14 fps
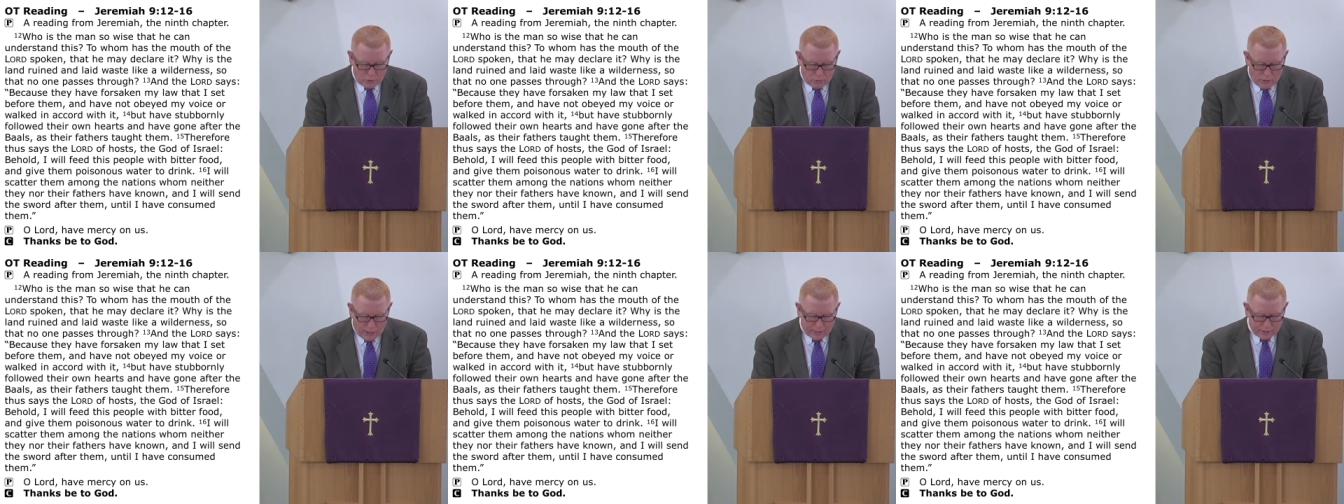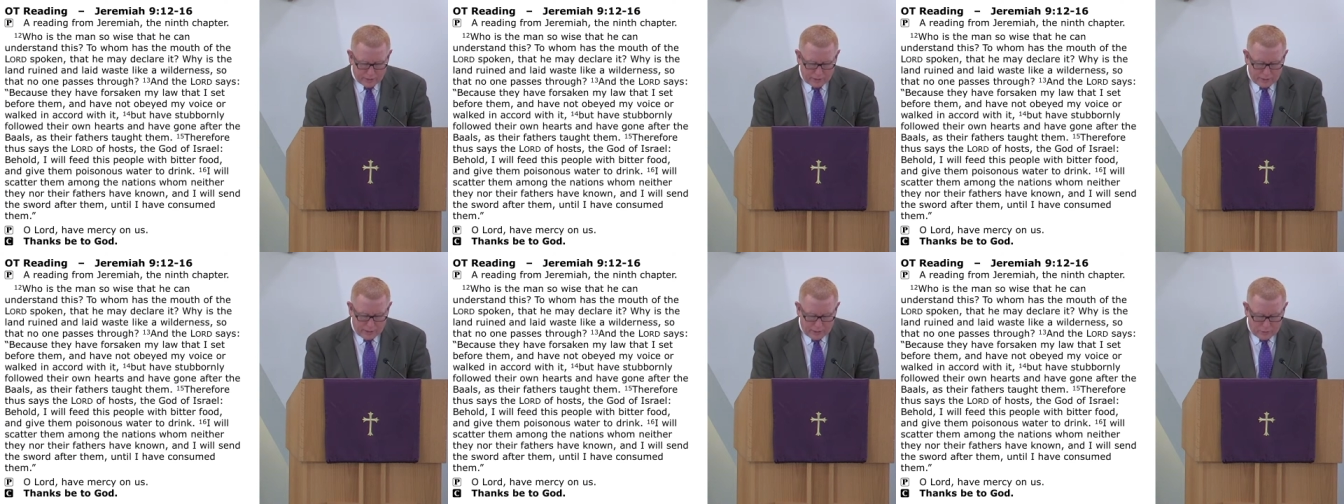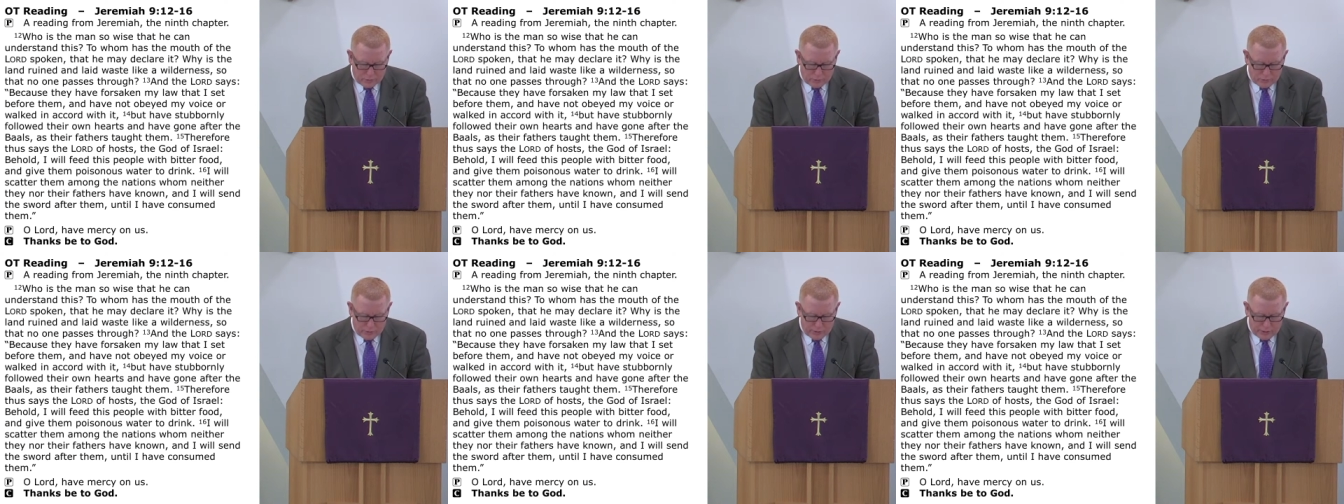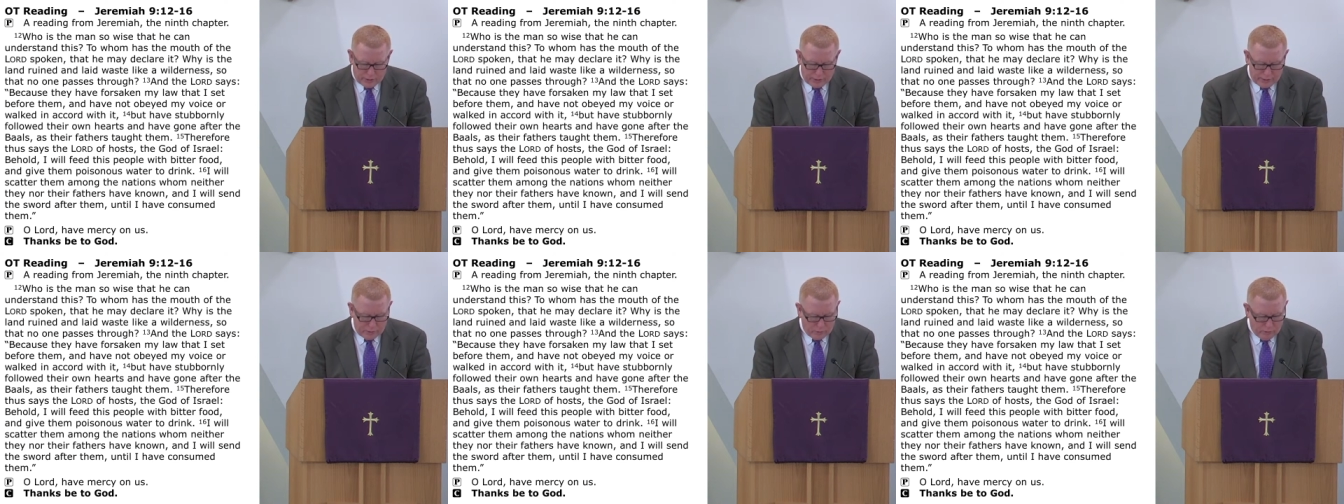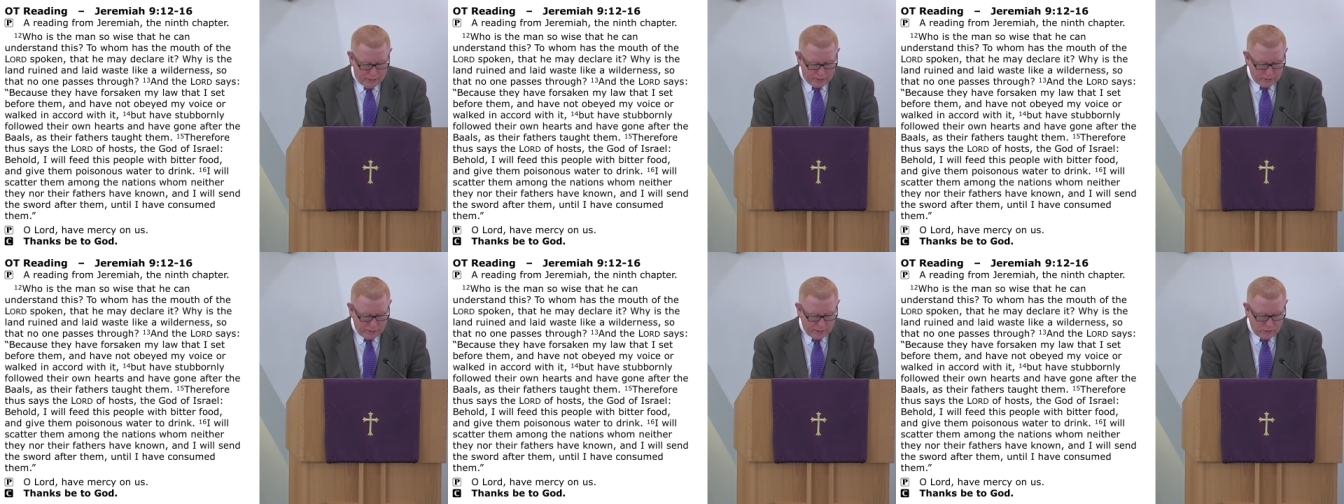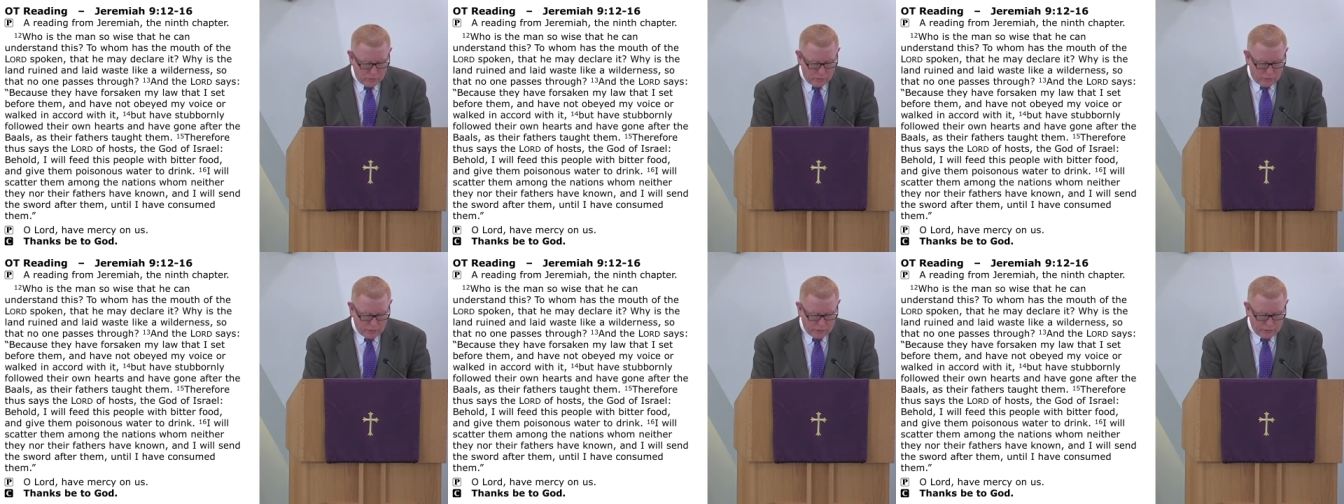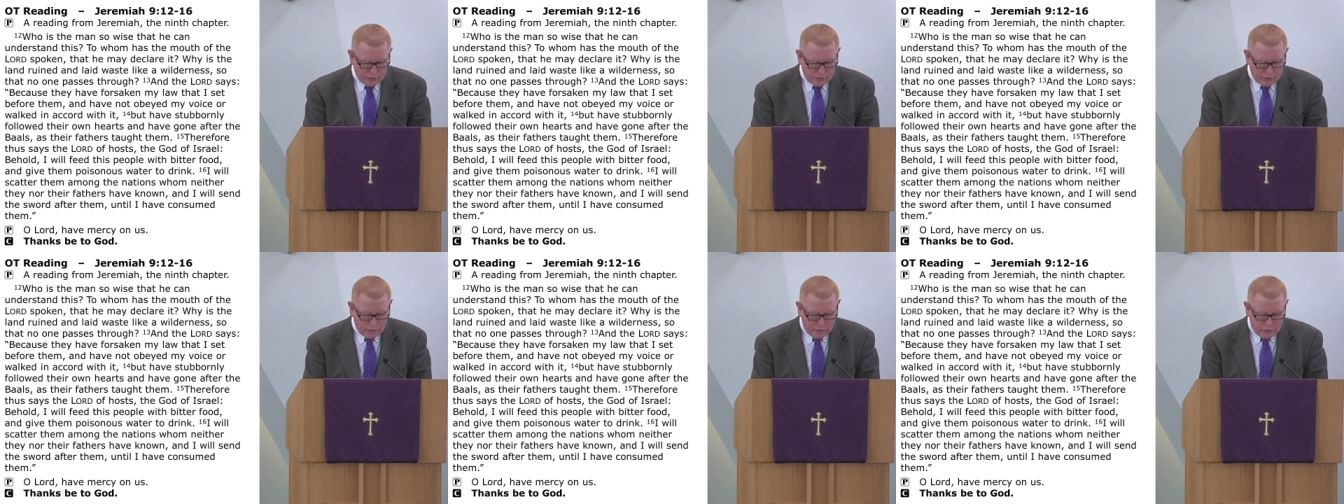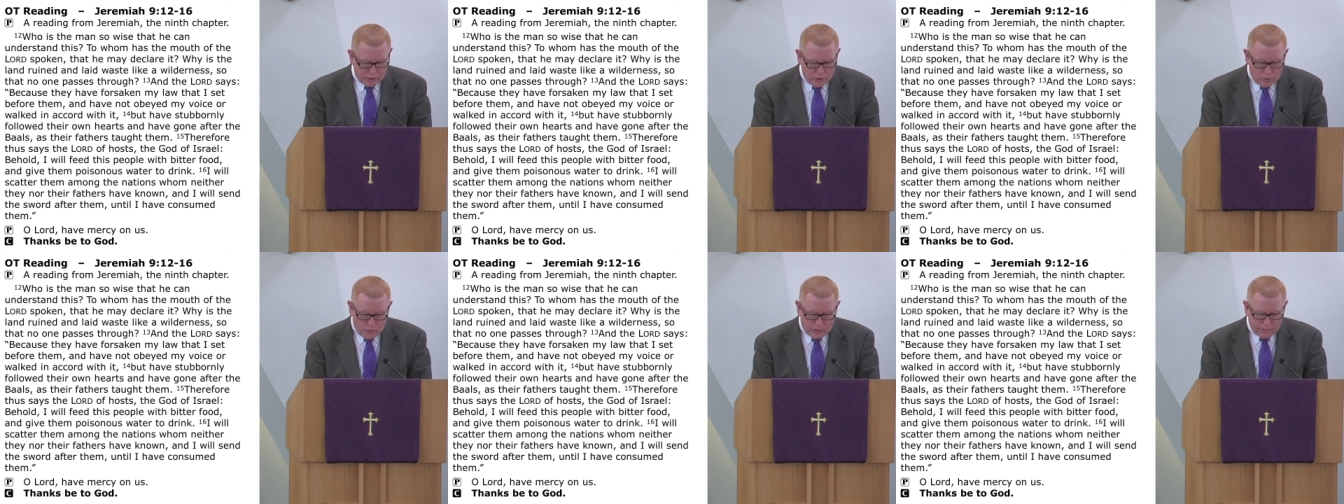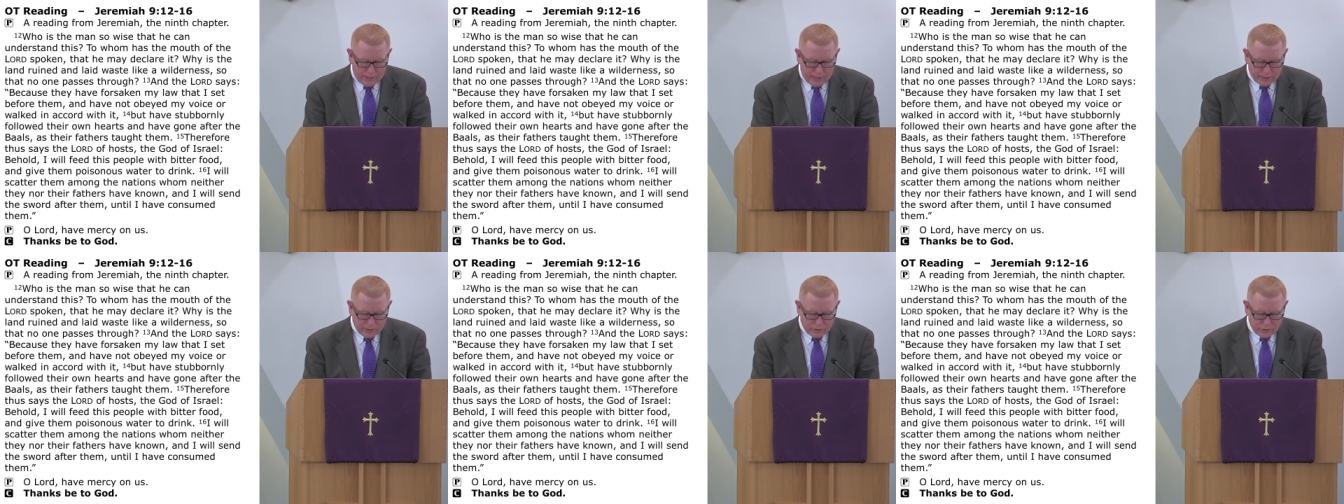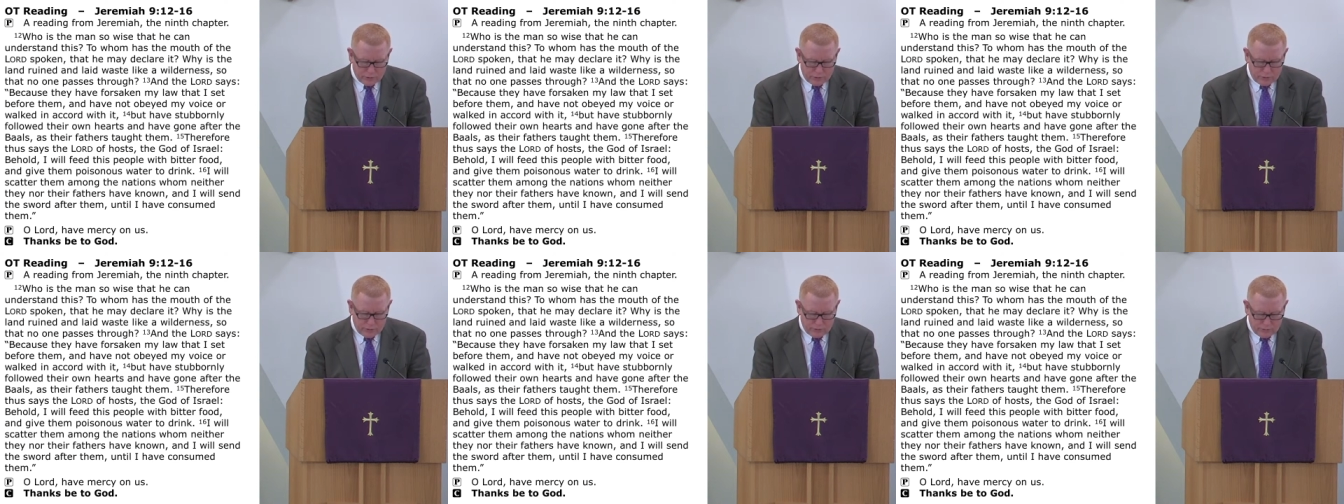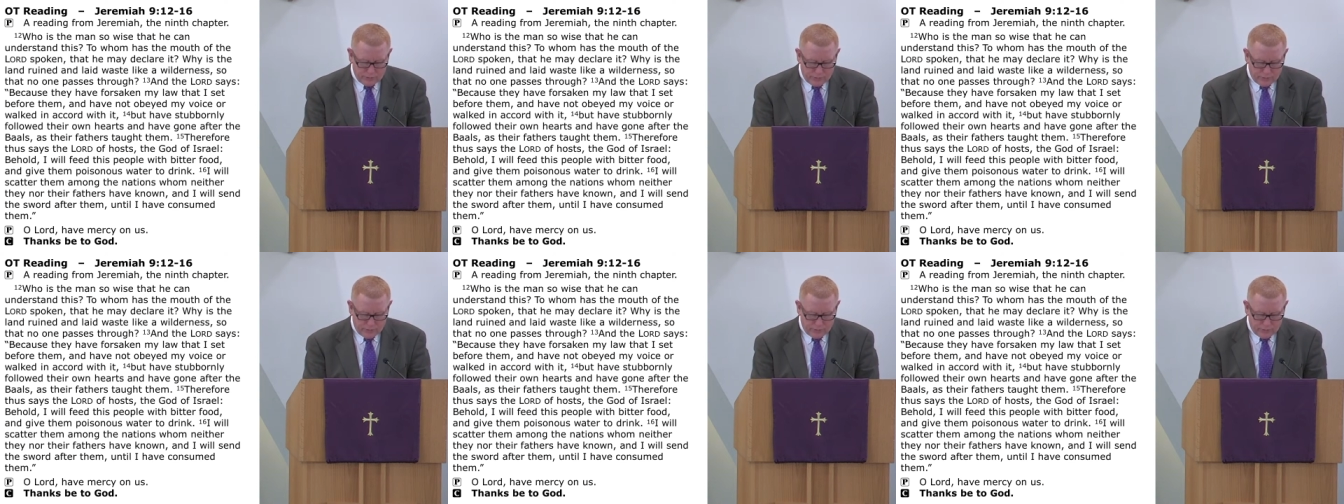Why is the land ruined and laid waste like a wilderness, so that no one passes through?